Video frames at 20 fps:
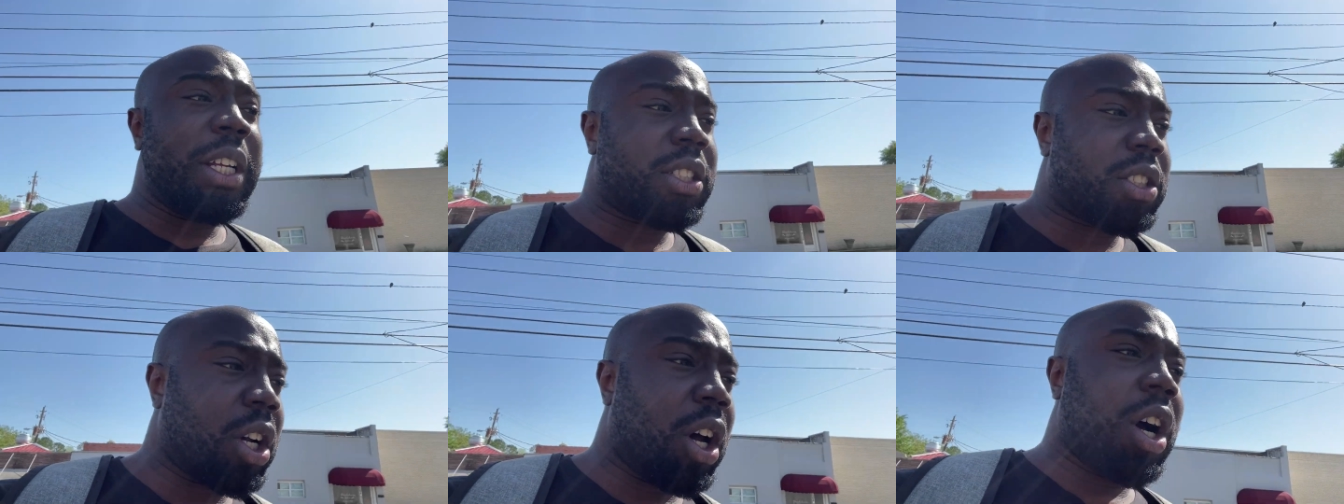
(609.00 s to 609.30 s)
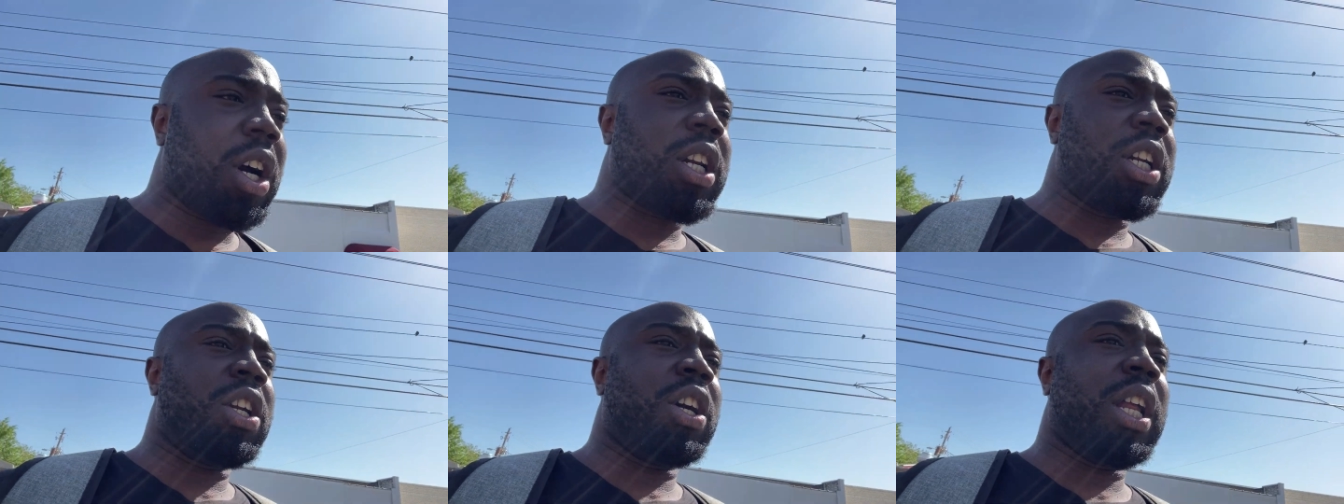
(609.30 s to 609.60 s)

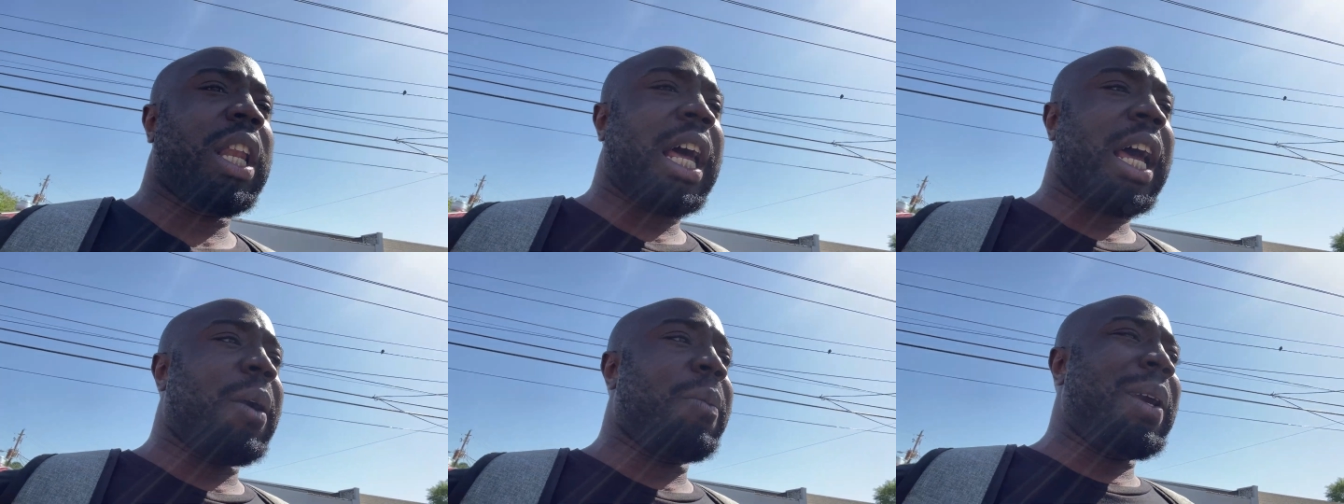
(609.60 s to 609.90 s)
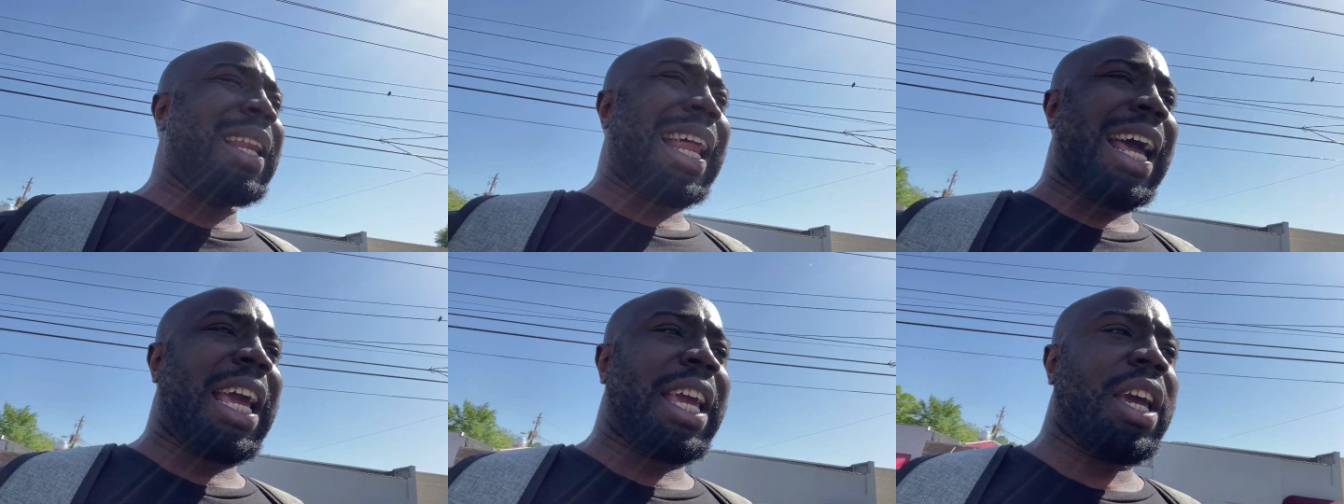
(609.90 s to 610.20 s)
talking and all that. We
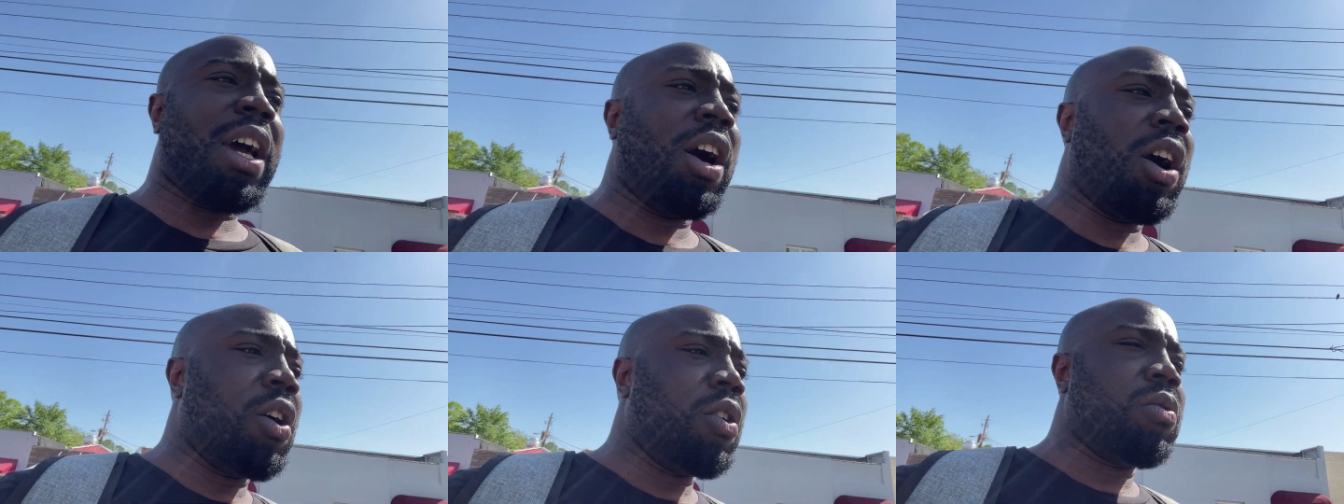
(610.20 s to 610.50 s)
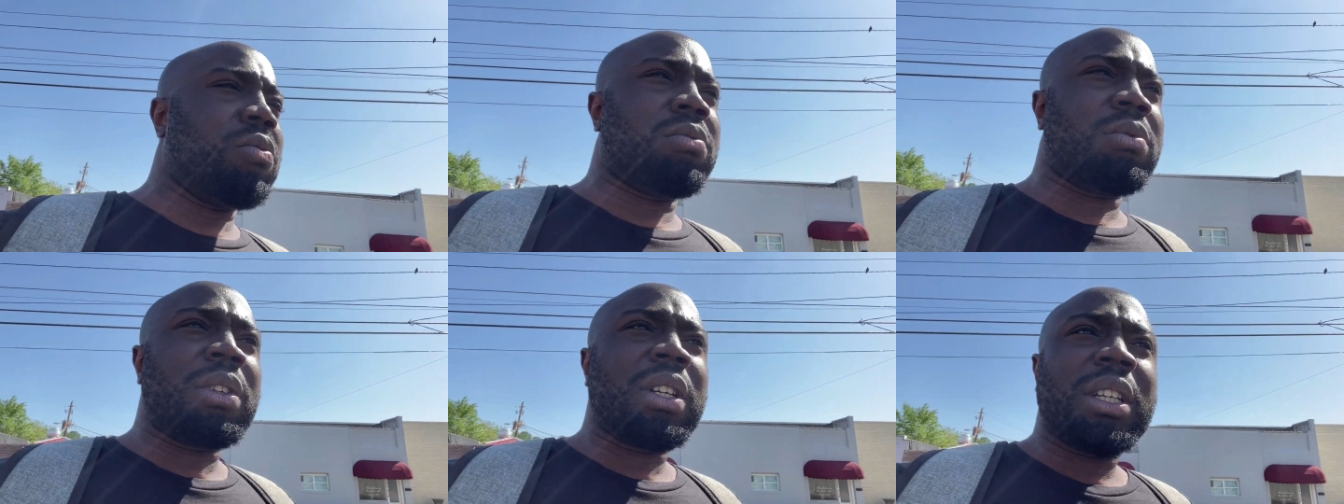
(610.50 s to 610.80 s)
like, yo,
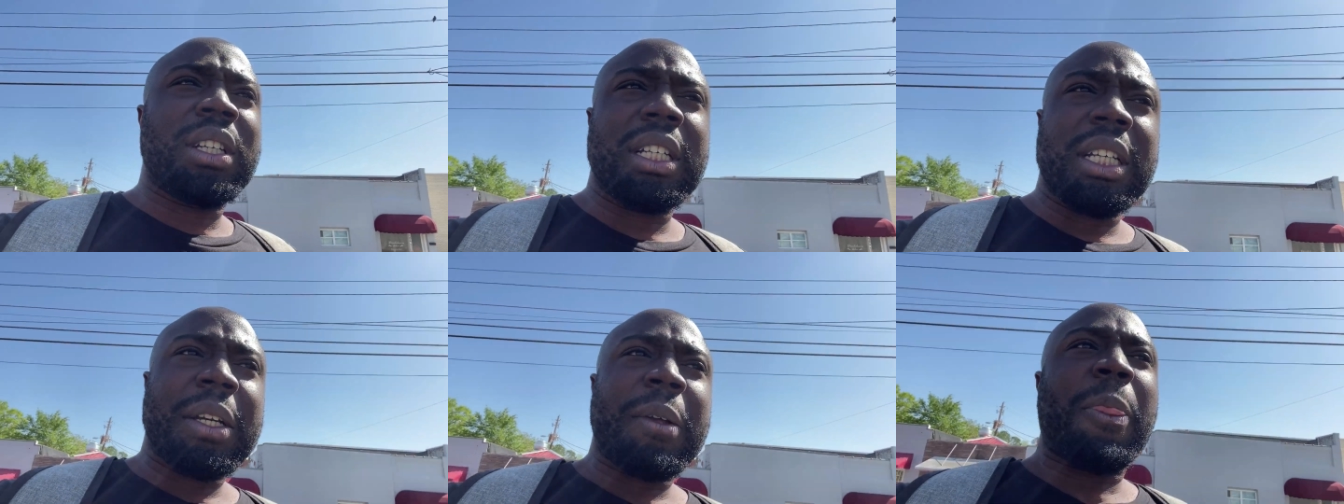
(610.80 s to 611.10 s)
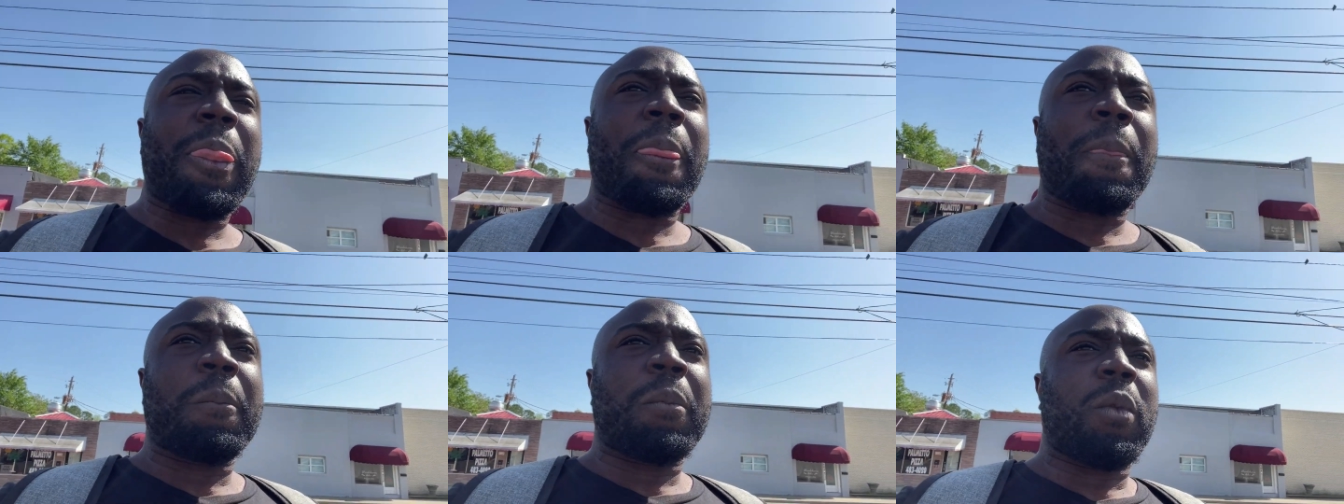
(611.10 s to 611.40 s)

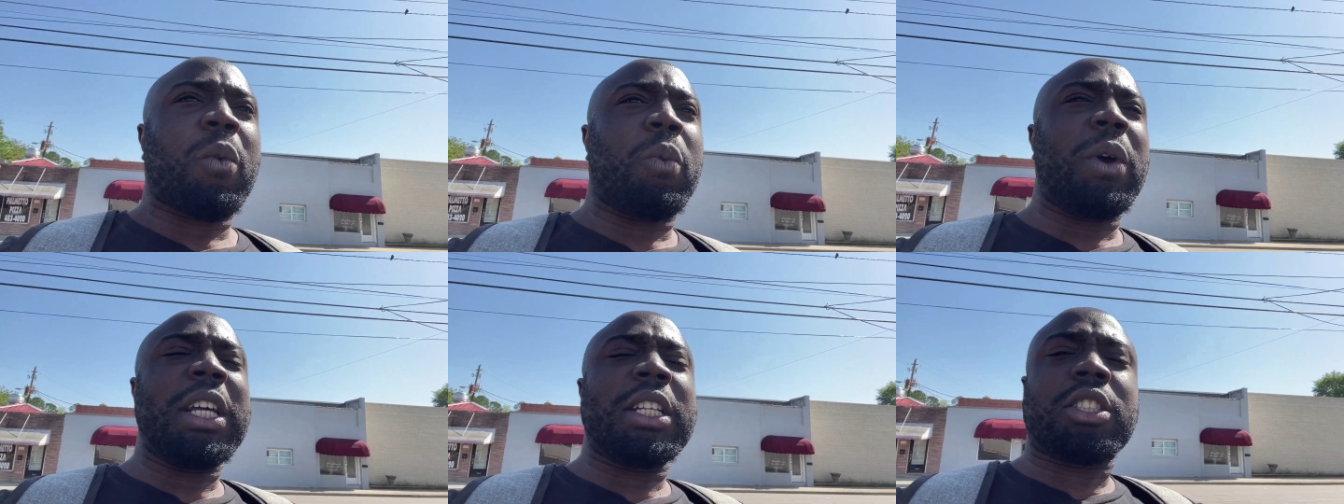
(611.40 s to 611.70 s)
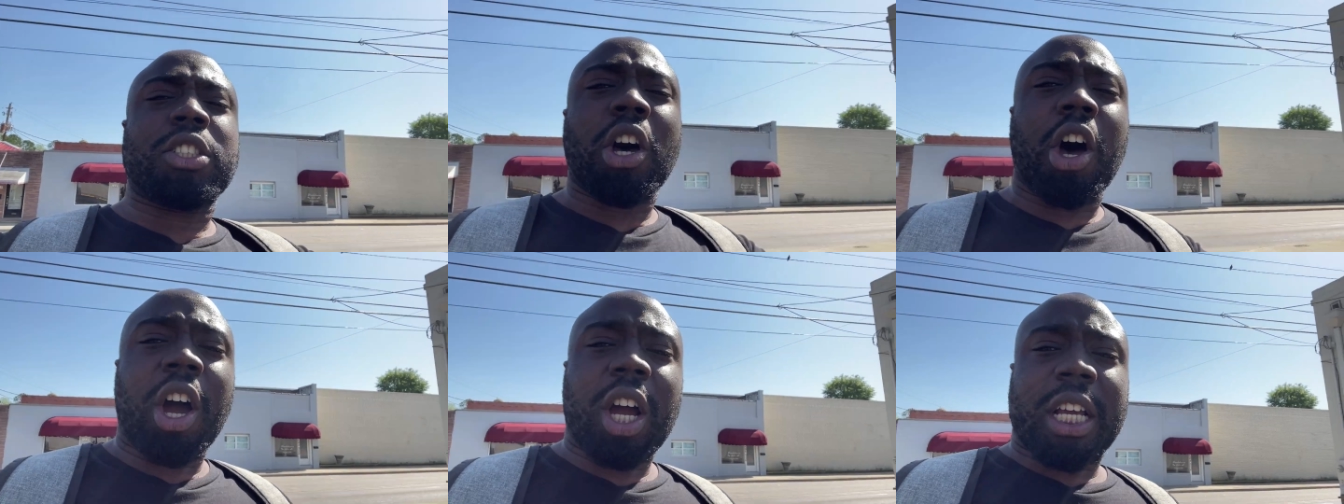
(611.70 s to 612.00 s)
we
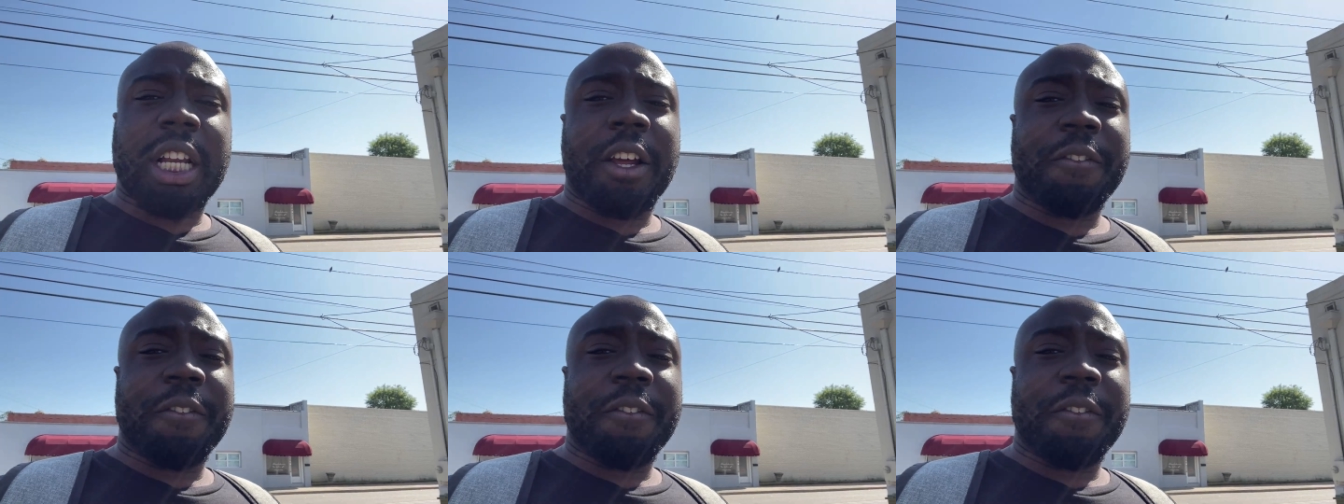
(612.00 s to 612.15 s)
talking.